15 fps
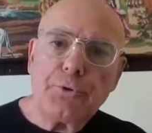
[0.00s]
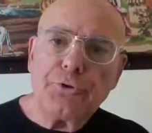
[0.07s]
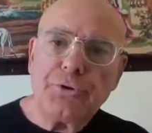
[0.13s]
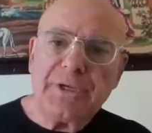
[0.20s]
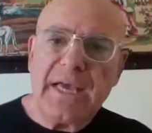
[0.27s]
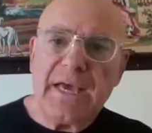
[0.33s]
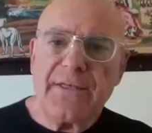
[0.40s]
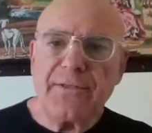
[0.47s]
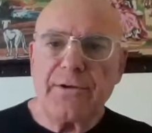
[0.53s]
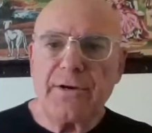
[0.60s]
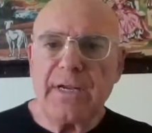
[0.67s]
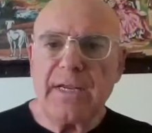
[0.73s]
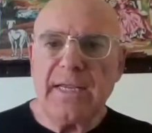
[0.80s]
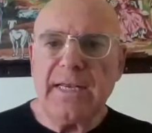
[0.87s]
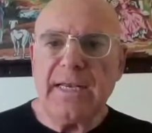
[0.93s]
put
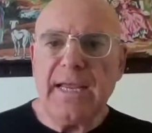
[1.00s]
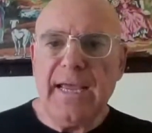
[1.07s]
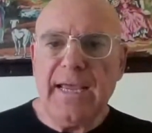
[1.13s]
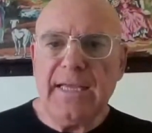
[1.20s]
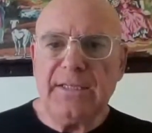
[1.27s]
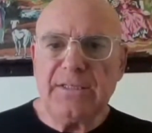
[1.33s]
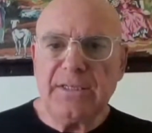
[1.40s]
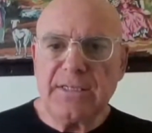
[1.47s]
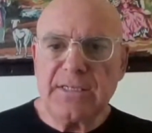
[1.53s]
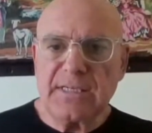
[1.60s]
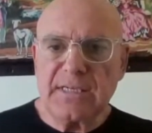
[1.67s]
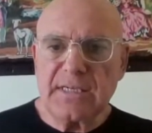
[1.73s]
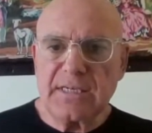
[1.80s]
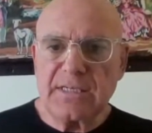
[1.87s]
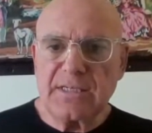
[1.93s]
together in
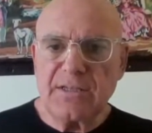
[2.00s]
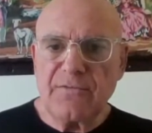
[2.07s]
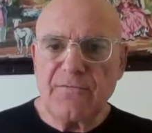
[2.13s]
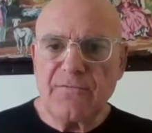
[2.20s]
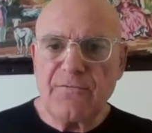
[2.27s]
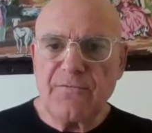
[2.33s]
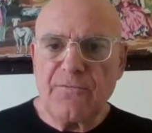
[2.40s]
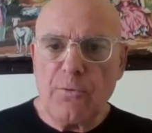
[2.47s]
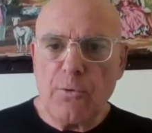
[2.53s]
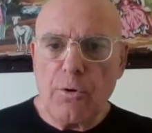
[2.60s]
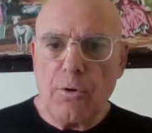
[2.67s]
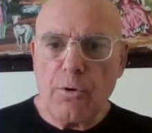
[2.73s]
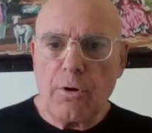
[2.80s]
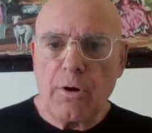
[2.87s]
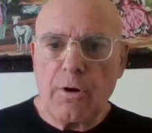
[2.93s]

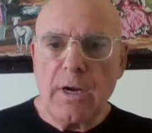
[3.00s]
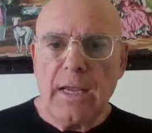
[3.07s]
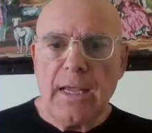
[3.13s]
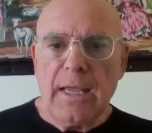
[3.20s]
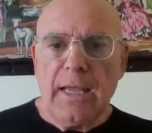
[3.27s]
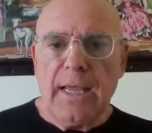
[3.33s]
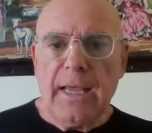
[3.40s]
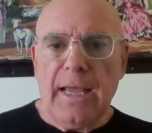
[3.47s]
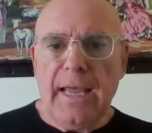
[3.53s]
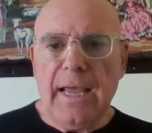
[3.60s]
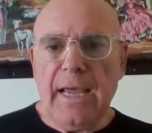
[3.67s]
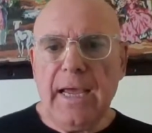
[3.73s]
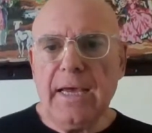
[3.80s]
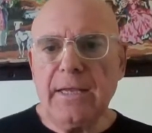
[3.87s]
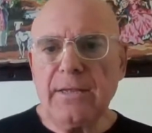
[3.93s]
1864,
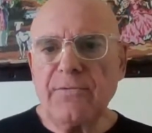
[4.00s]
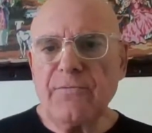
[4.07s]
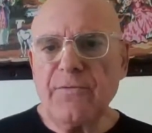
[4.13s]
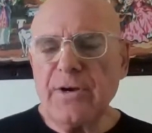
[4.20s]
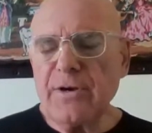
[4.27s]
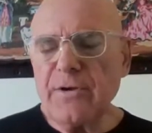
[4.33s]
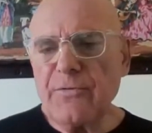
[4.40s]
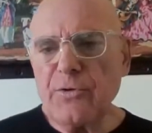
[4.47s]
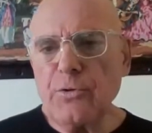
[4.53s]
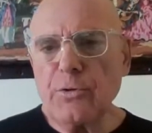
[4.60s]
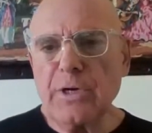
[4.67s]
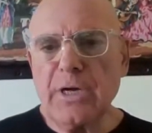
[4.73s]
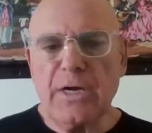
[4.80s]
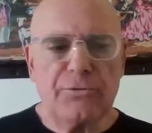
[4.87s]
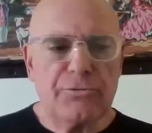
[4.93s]
and very
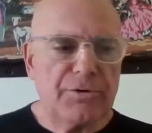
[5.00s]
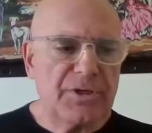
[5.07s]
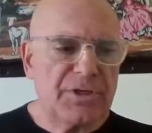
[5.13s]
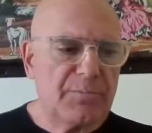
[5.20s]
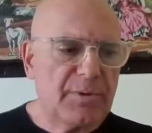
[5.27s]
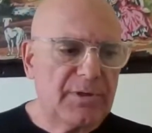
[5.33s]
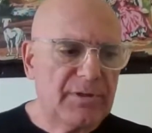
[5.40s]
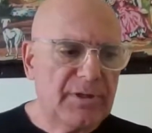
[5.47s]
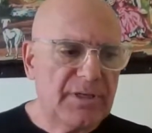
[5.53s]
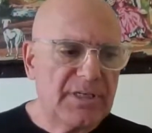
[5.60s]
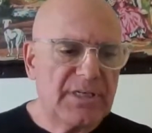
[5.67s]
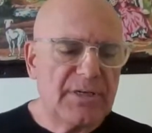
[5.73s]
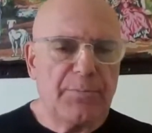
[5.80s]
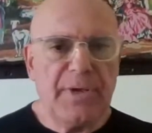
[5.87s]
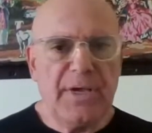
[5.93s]
few countries
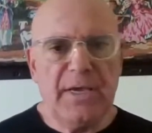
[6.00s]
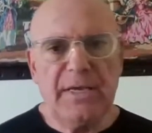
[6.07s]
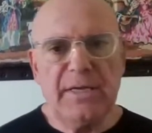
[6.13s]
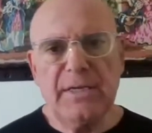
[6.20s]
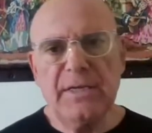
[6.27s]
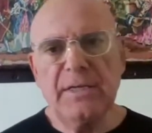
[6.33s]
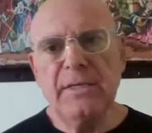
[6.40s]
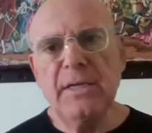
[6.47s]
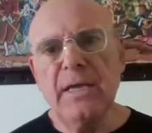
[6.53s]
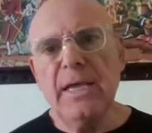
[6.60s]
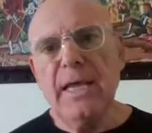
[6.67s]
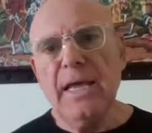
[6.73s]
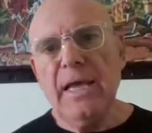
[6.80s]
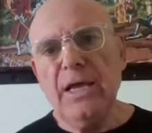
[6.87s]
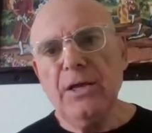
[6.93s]
participated.
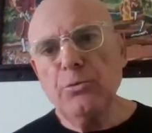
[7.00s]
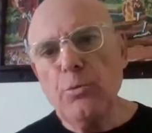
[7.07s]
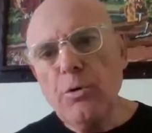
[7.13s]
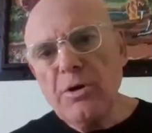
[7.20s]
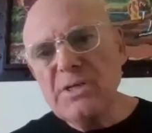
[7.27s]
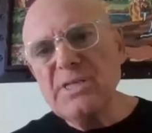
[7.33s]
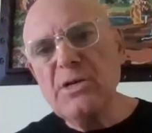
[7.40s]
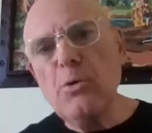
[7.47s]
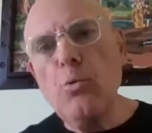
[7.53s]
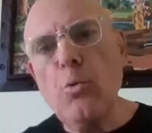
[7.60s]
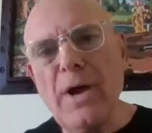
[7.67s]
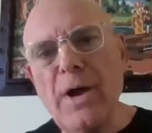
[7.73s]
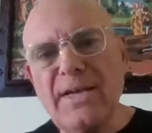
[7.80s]
It was a